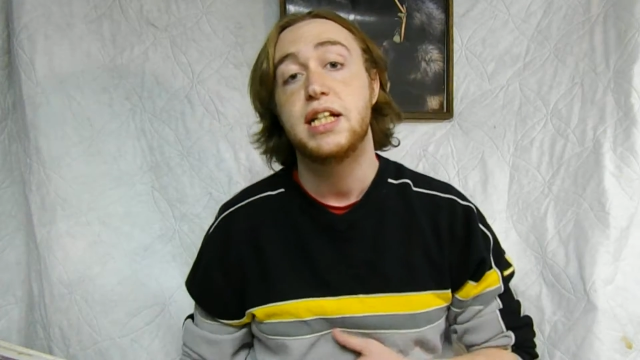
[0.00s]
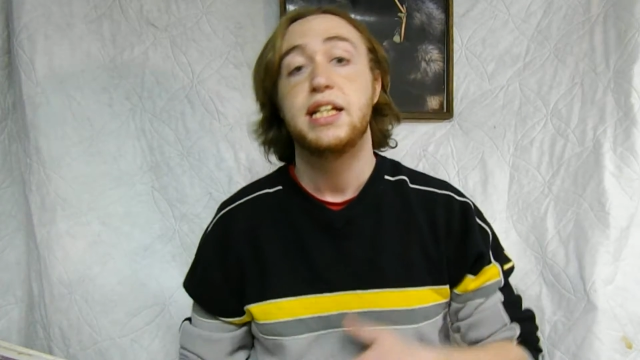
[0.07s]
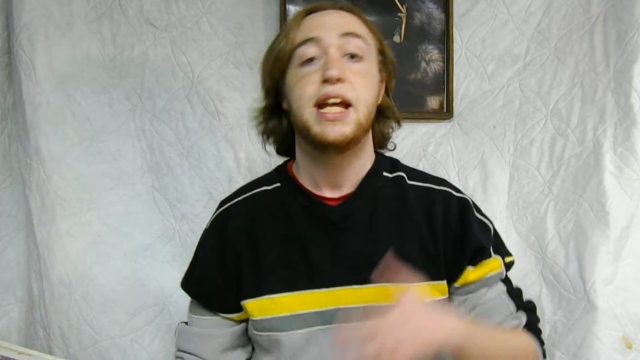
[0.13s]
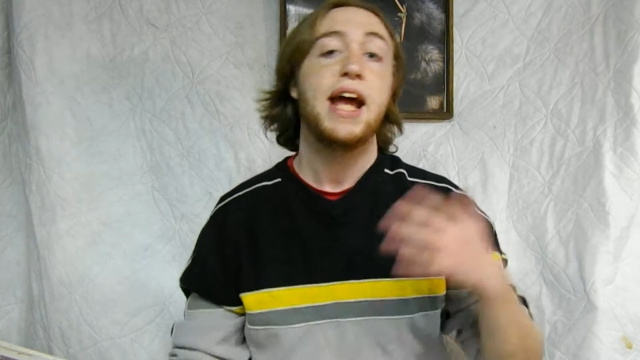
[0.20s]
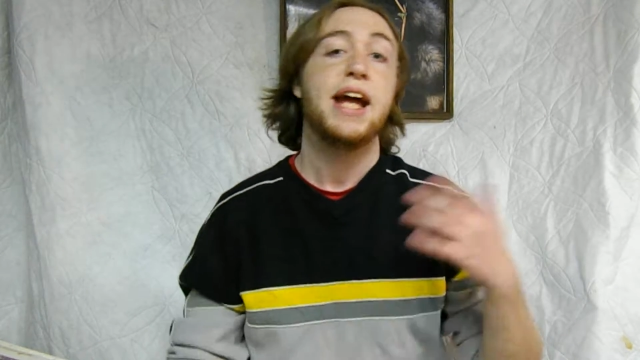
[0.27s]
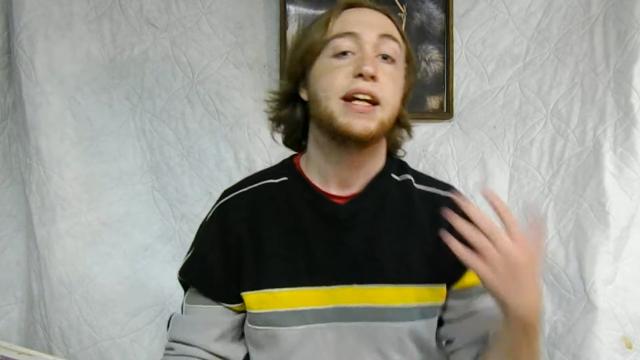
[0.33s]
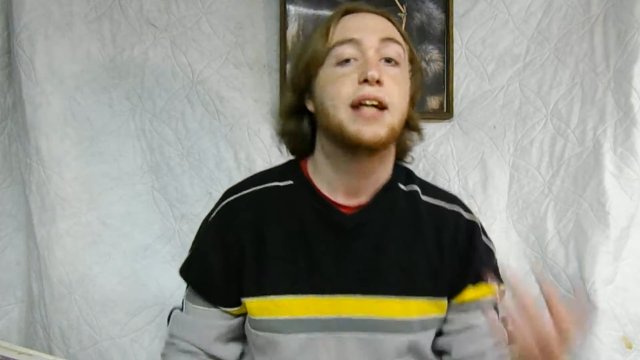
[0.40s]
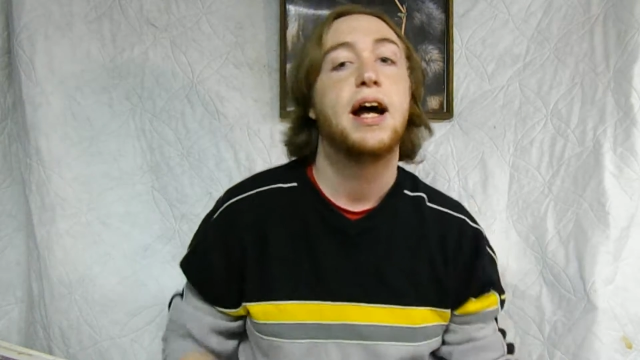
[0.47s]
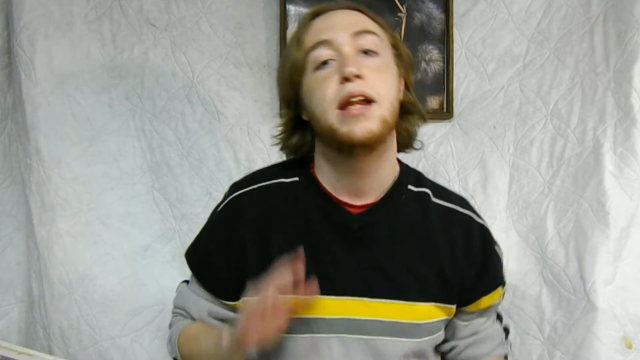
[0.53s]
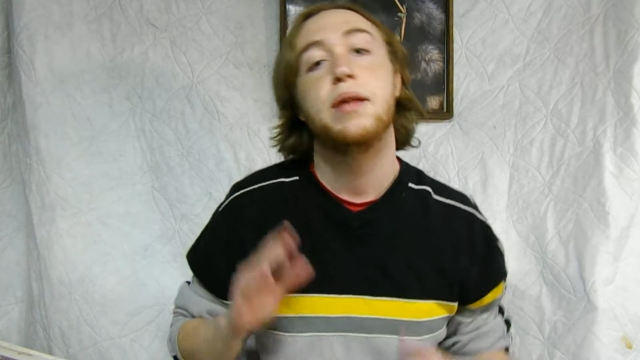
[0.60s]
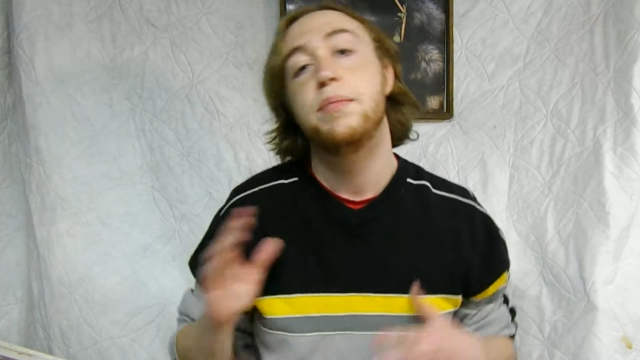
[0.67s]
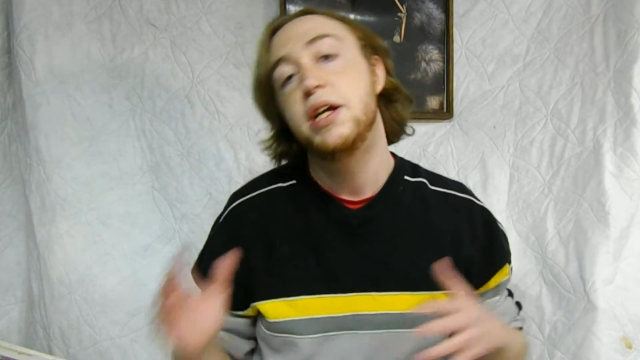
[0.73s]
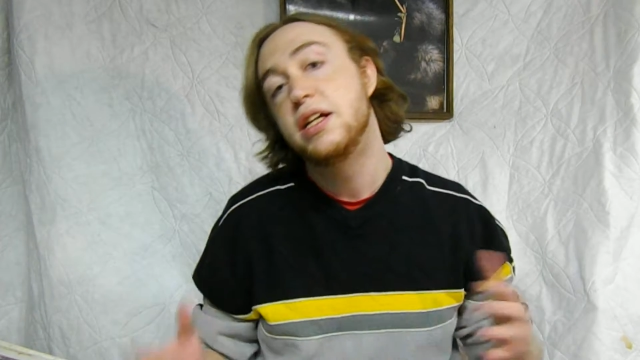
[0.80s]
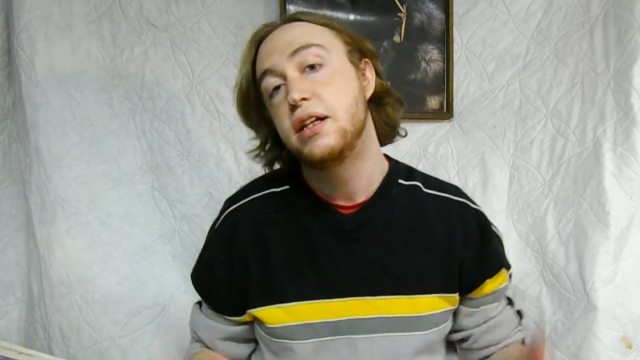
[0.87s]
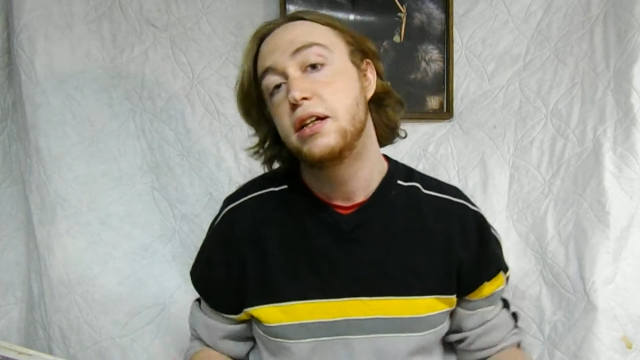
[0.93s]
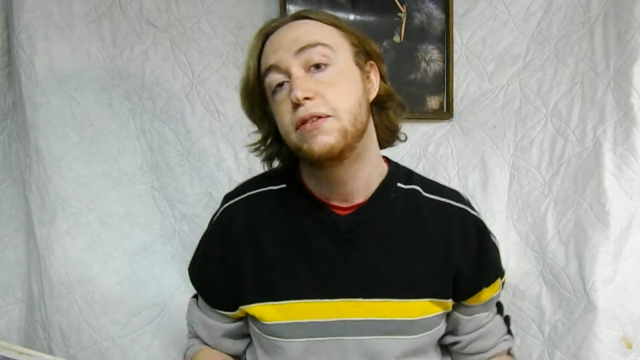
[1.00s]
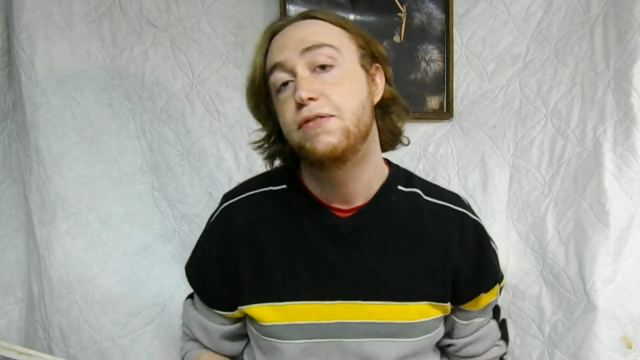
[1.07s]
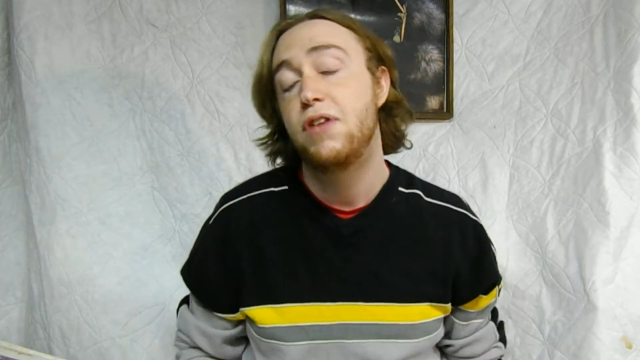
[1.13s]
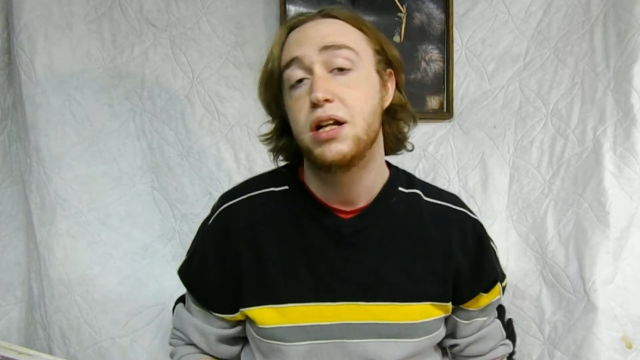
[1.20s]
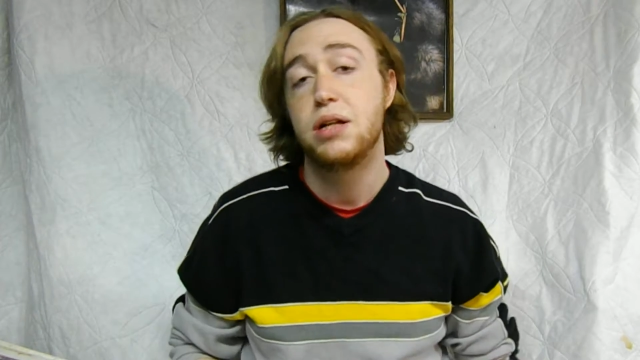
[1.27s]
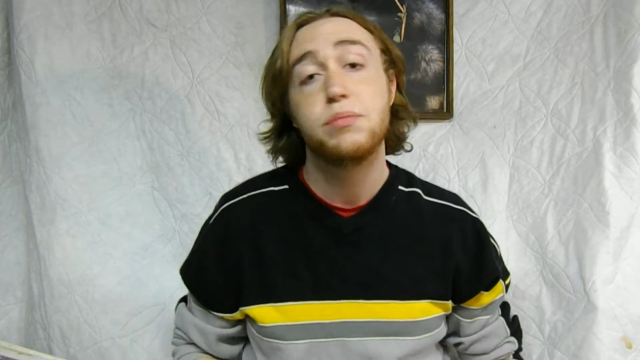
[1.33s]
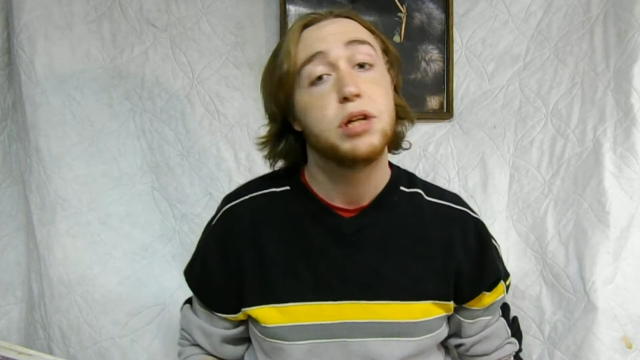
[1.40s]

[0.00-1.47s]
and Gank kind of making it funny,